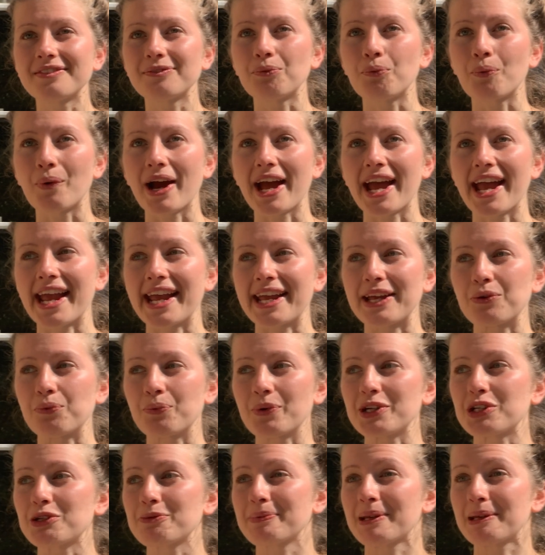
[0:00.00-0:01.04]
way in
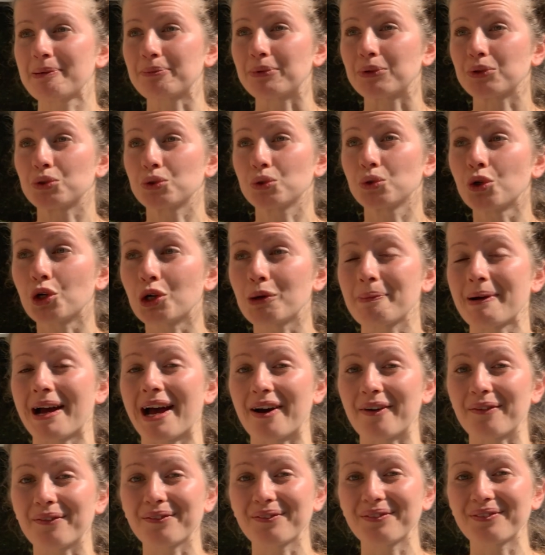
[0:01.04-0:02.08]
which people talk
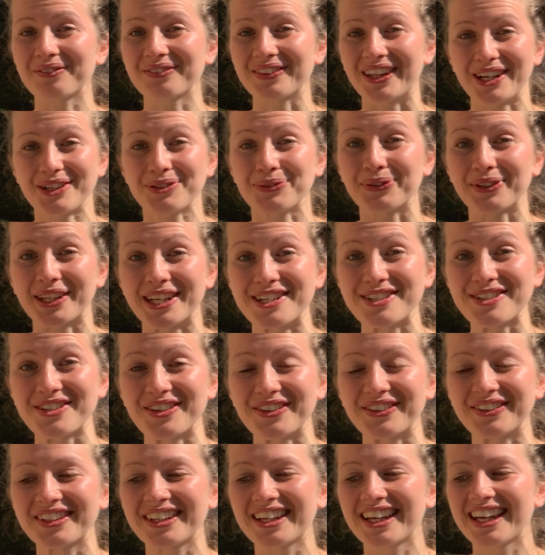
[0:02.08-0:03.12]
about that's what they do.